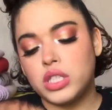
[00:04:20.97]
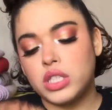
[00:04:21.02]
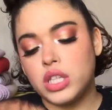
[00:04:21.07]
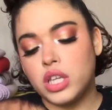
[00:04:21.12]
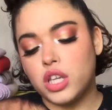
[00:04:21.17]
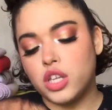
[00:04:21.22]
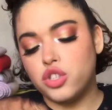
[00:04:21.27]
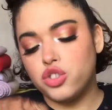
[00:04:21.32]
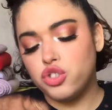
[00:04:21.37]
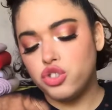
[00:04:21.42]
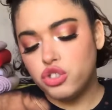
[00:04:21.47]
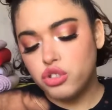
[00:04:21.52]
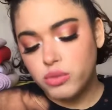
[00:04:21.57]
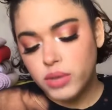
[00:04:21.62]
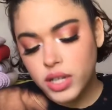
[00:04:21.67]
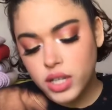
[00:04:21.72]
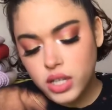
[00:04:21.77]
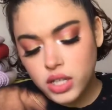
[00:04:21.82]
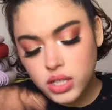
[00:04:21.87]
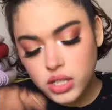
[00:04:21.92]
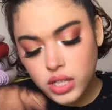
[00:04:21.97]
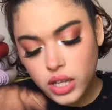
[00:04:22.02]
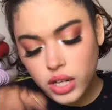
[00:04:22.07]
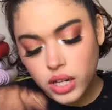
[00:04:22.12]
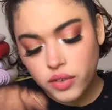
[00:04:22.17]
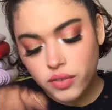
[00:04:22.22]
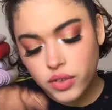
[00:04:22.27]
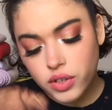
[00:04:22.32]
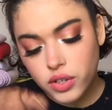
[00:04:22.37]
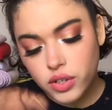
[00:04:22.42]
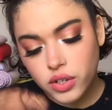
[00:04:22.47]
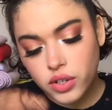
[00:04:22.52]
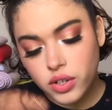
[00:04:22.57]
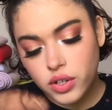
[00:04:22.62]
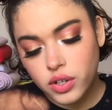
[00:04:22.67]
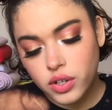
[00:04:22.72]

into it. I never